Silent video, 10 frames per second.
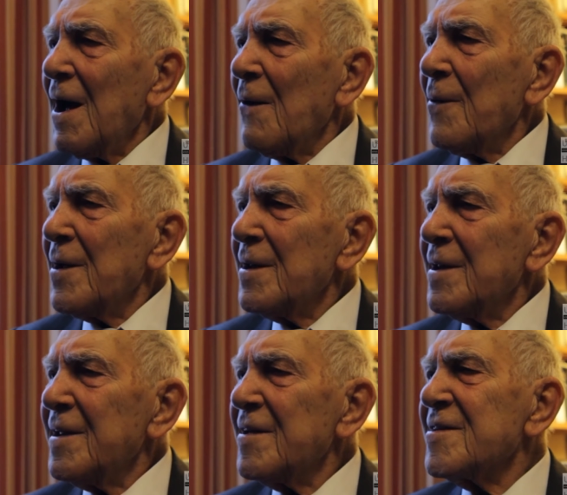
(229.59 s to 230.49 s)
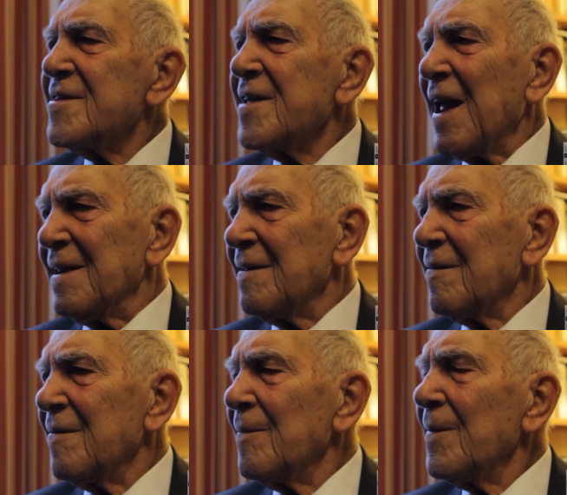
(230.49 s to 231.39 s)
our
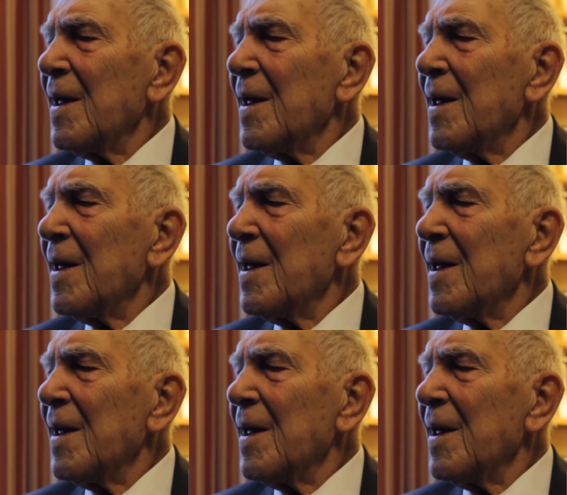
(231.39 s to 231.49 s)
dissent,